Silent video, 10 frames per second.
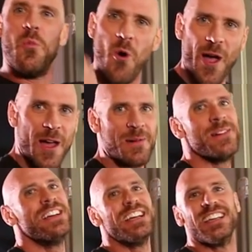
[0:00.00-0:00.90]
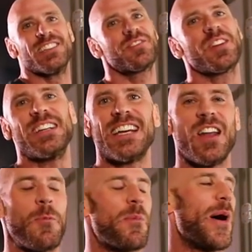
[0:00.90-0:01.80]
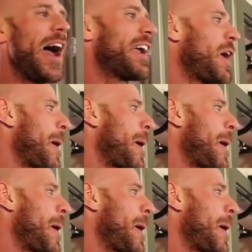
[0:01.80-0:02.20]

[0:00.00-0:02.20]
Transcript: wham, straight down on my back.